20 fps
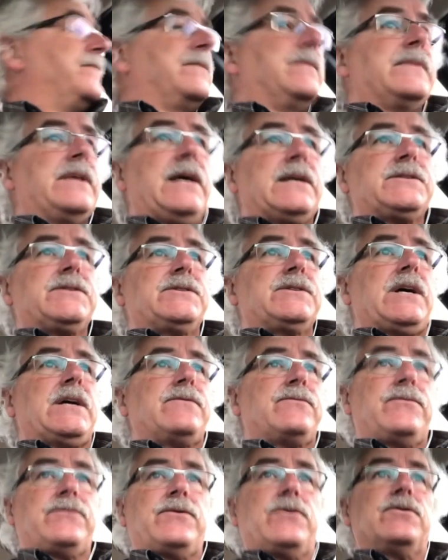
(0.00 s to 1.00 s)
That's
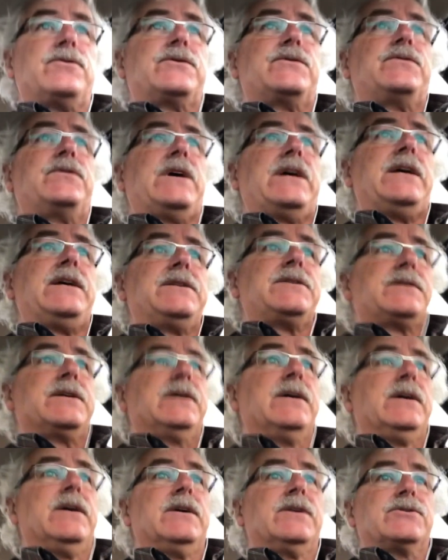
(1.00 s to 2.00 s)
that first phase.
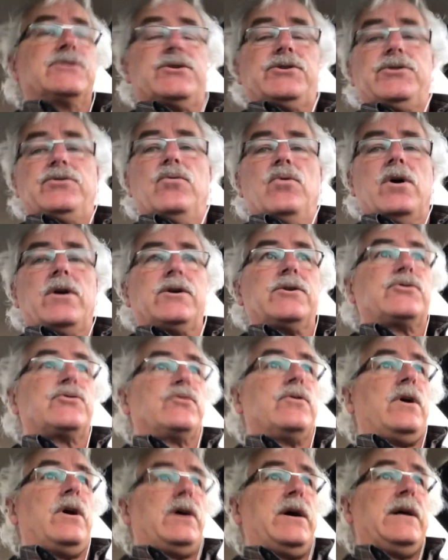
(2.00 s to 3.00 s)
So you want to
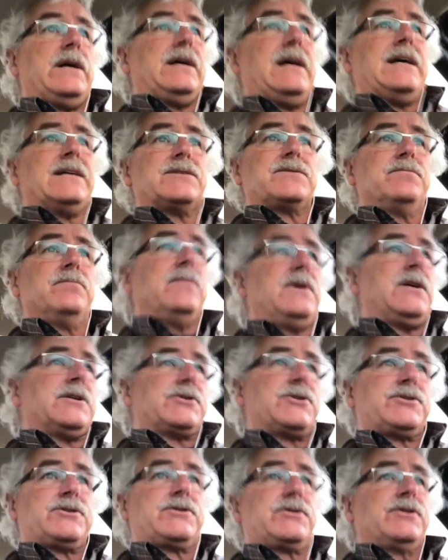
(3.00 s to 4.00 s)
try as
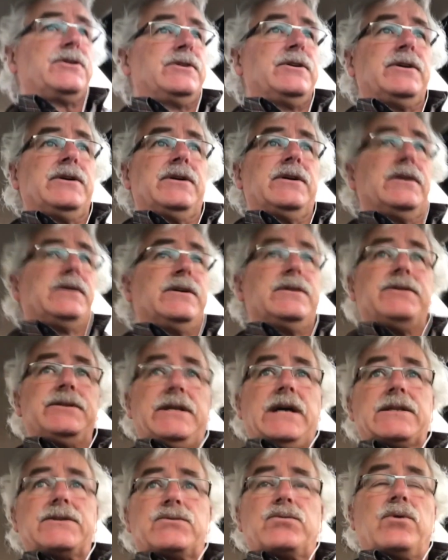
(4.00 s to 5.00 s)
much.
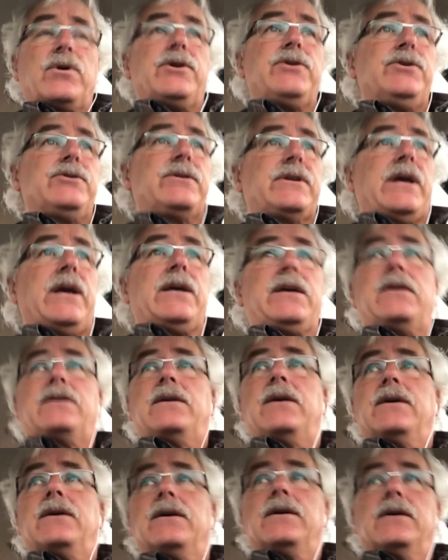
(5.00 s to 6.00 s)
That's where you take
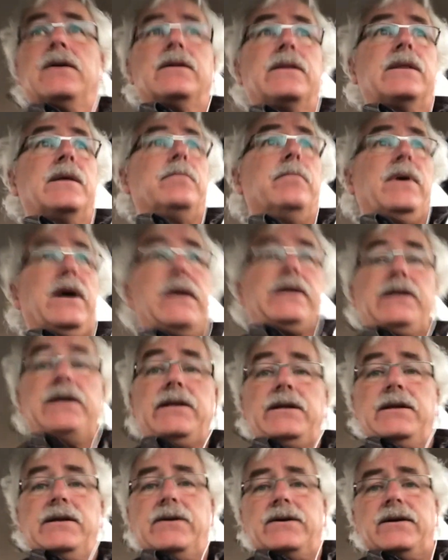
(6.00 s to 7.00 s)
the
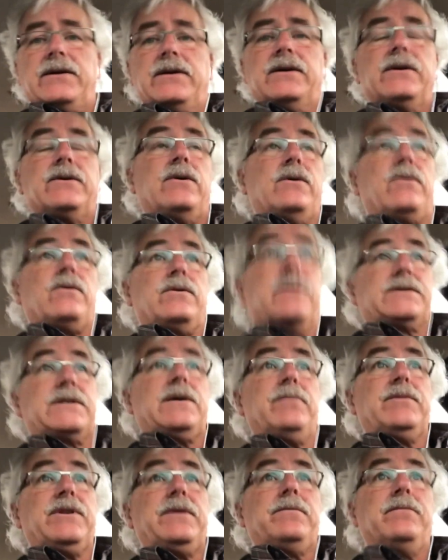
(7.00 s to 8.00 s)
money, or
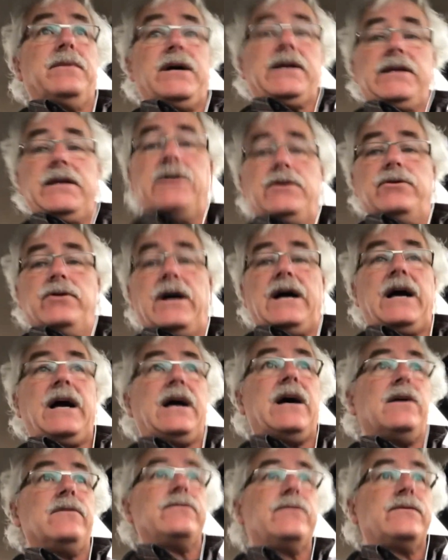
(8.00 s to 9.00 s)
some of the money you
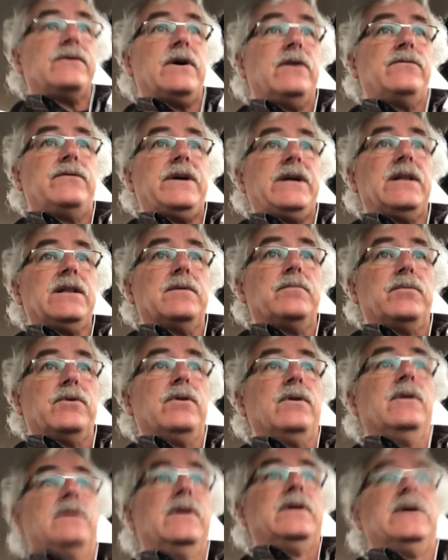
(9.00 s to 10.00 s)
have
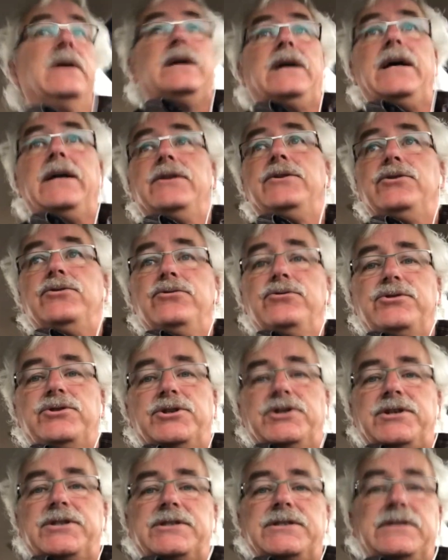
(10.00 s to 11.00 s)
available, and you
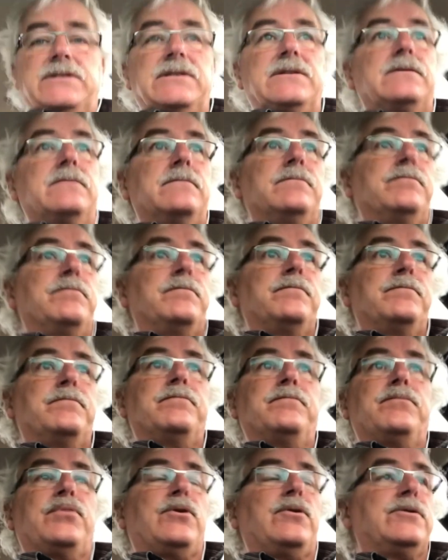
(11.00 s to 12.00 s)
just
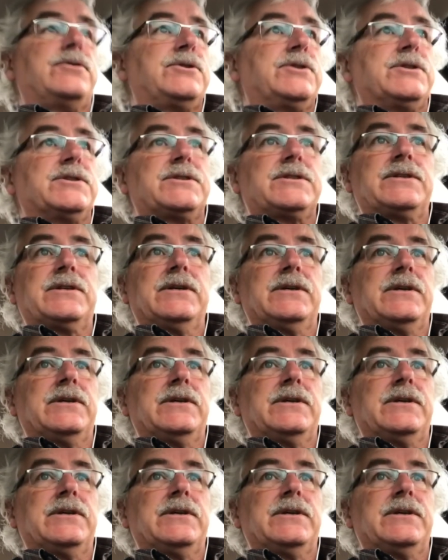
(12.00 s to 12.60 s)
purchase.